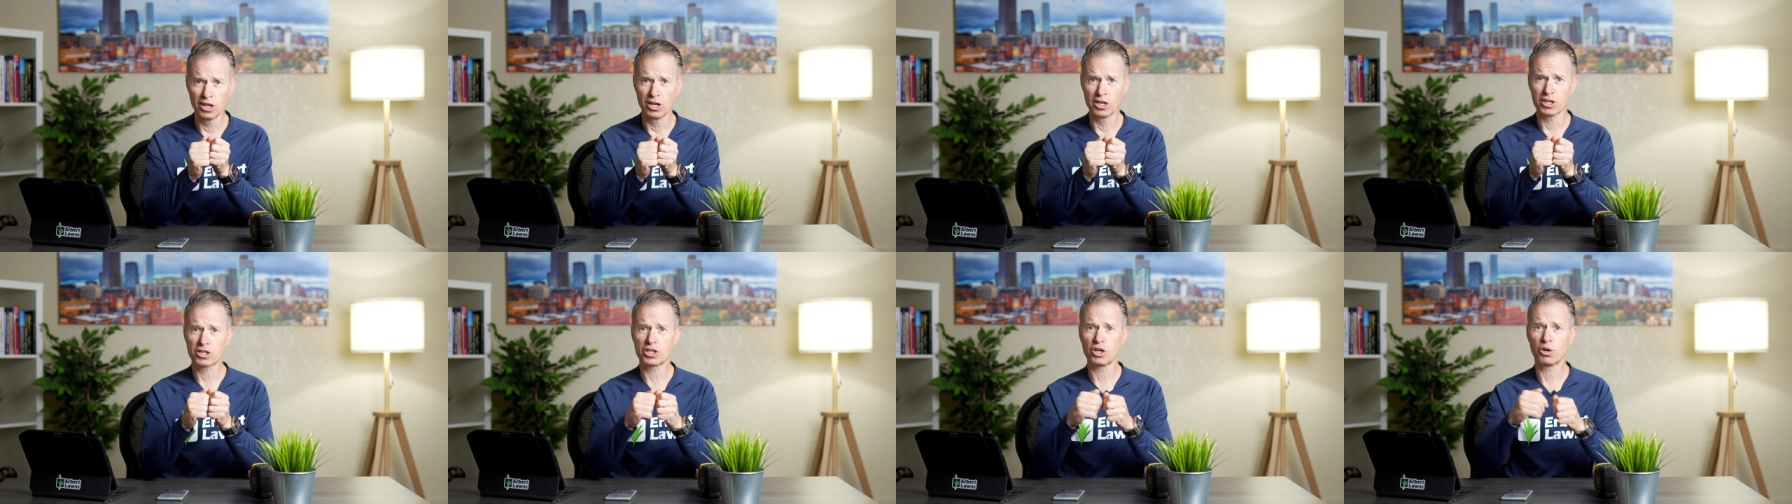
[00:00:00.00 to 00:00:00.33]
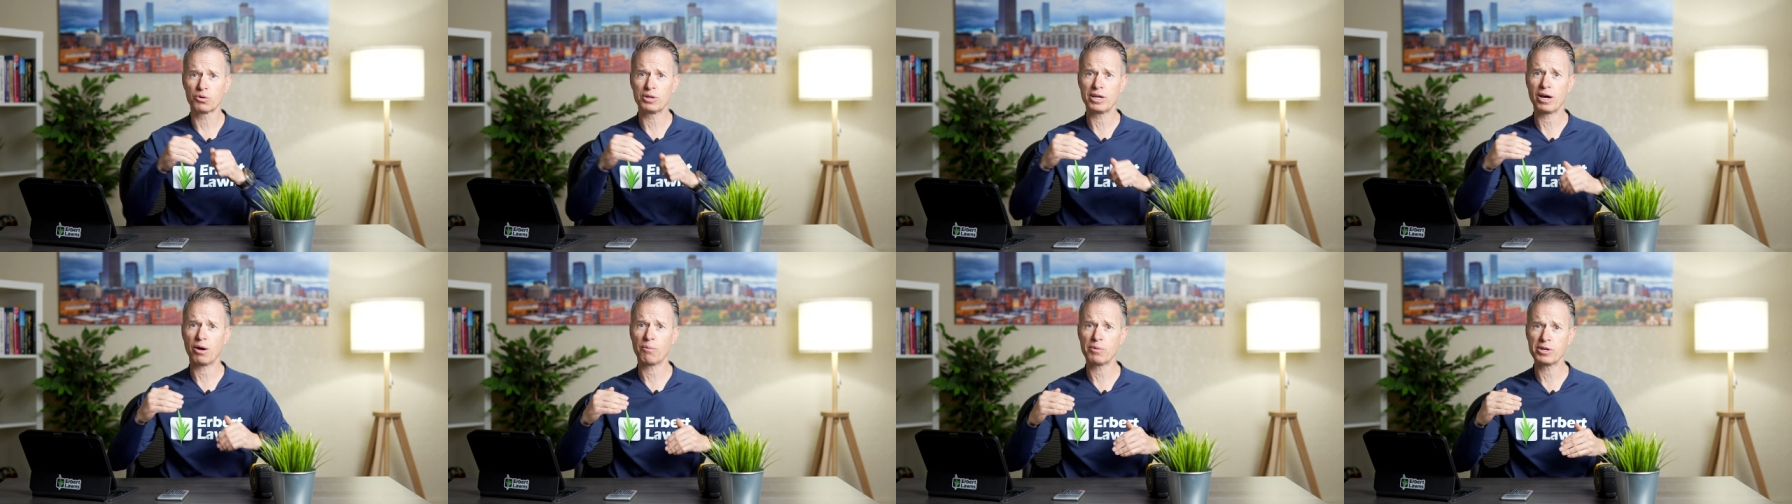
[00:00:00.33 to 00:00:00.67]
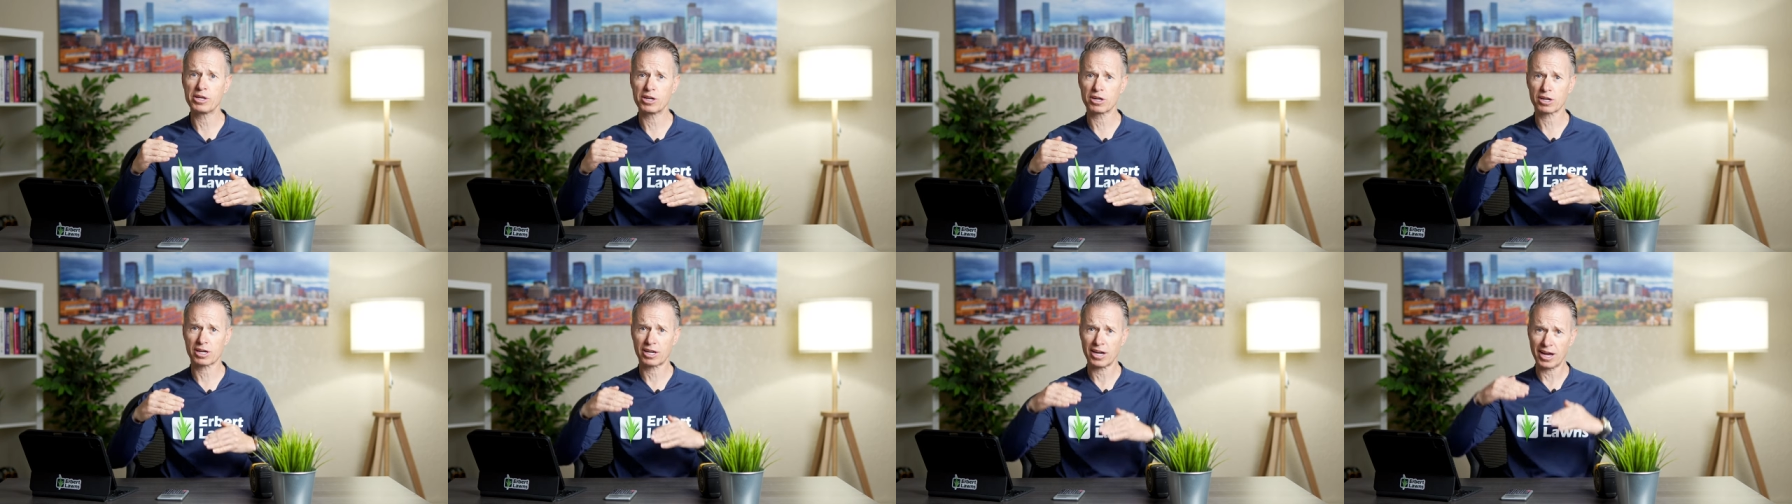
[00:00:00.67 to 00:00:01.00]
So now when
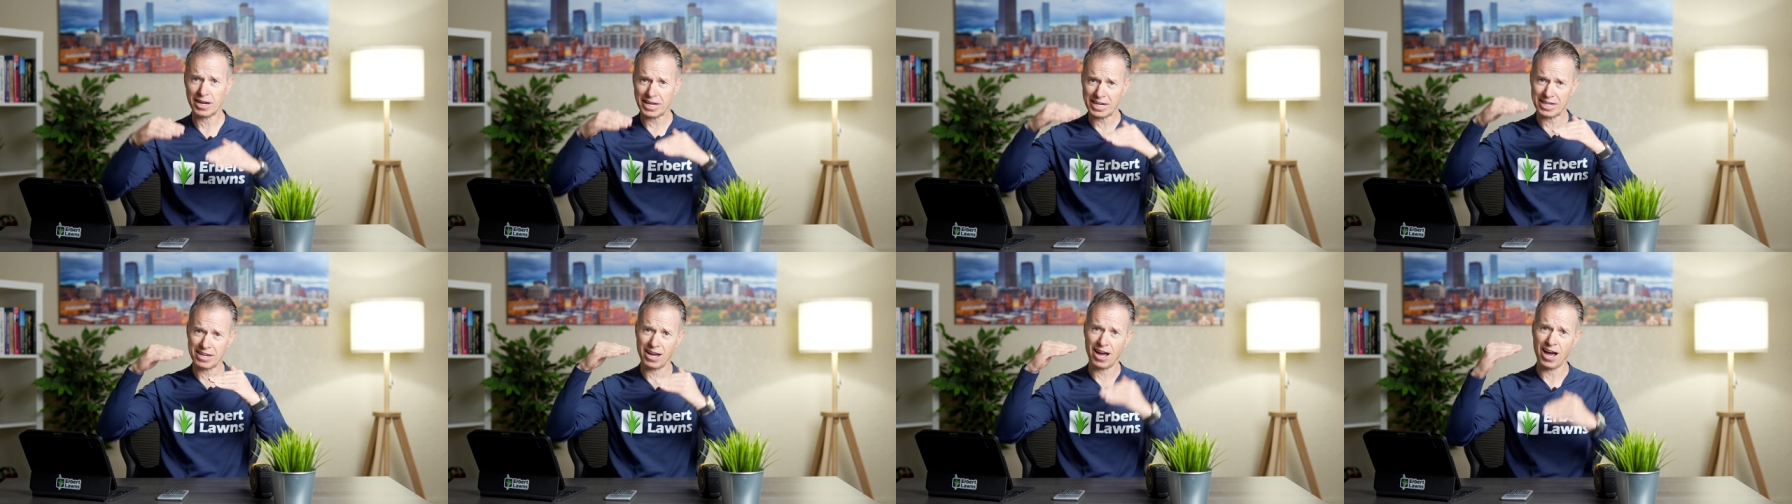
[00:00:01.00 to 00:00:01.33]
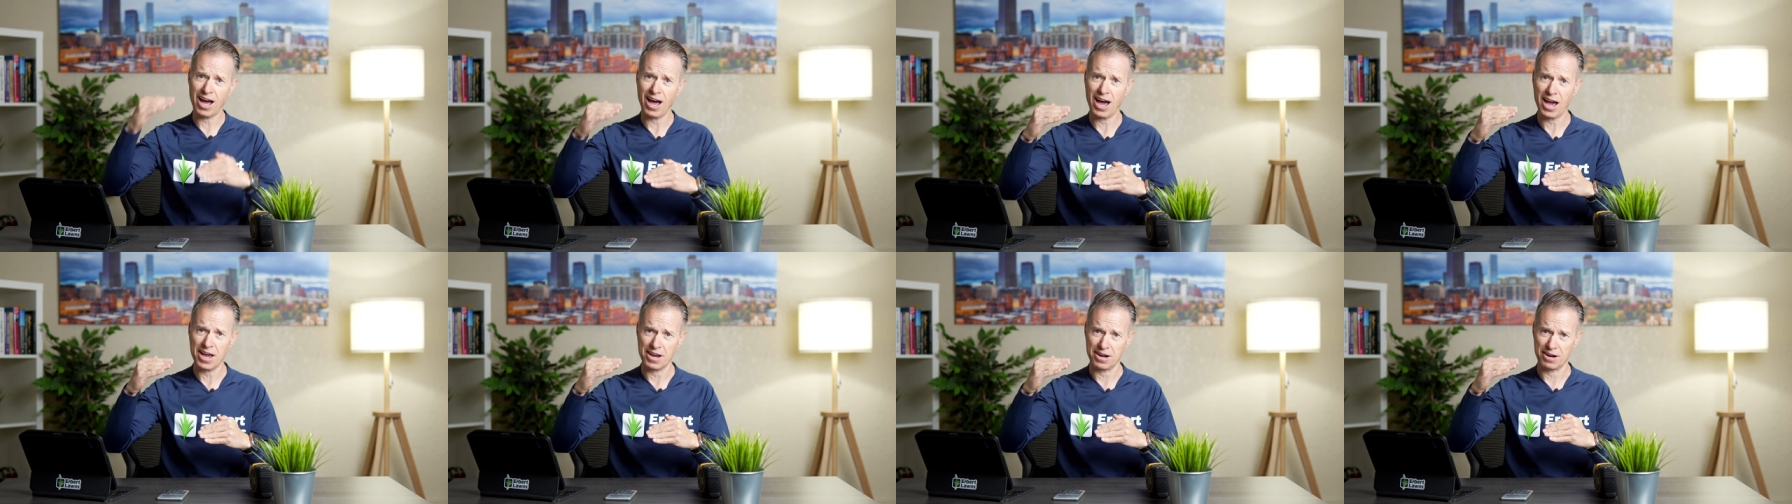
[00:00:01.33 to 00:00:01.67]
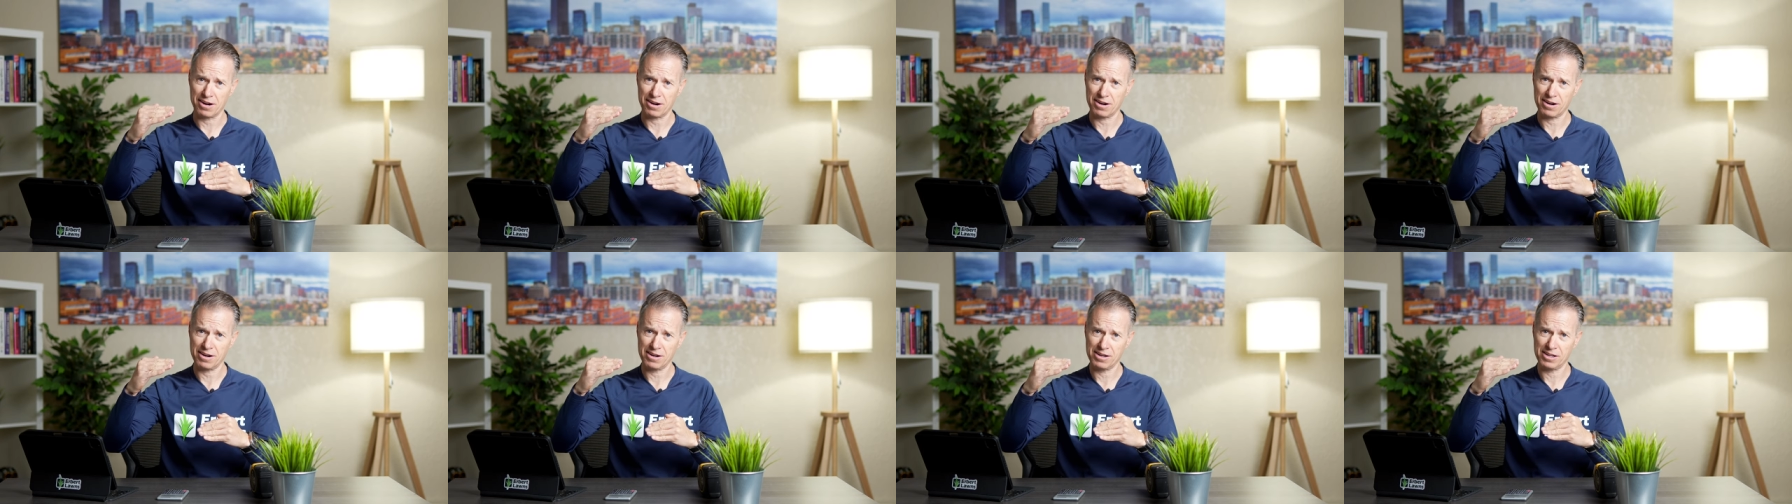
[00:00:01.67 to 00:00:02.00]
you're cutting
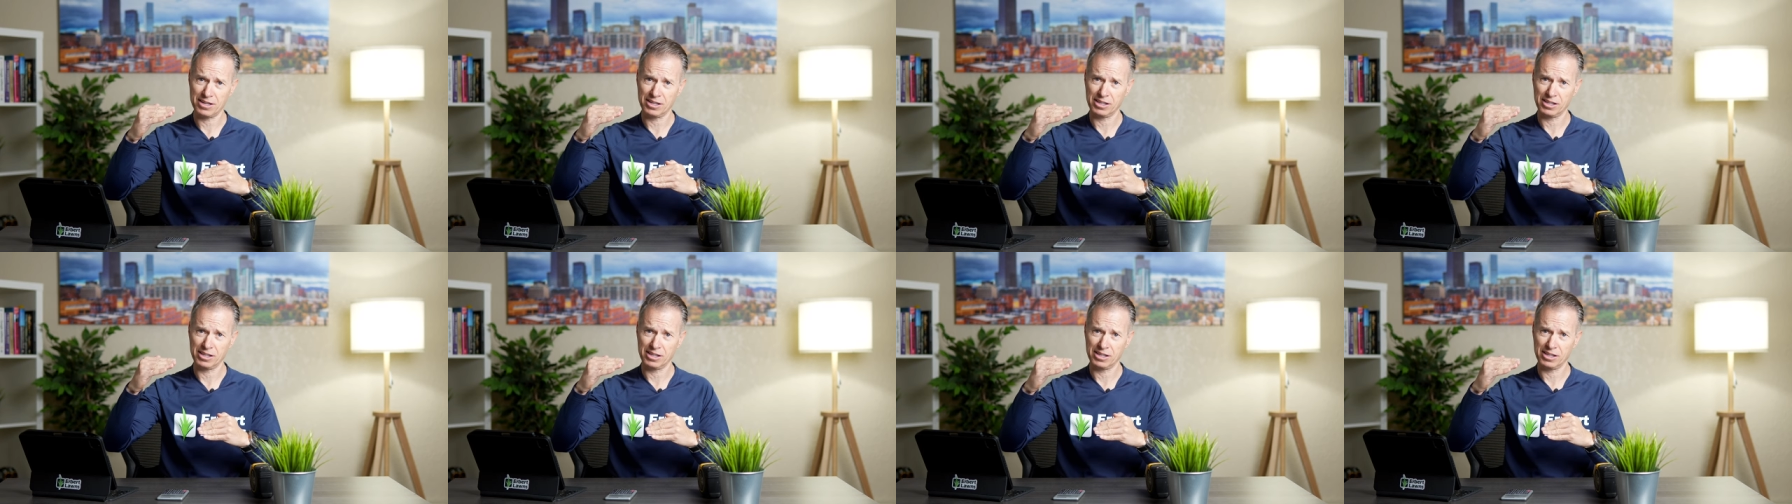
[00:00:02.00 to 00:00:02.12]
higher,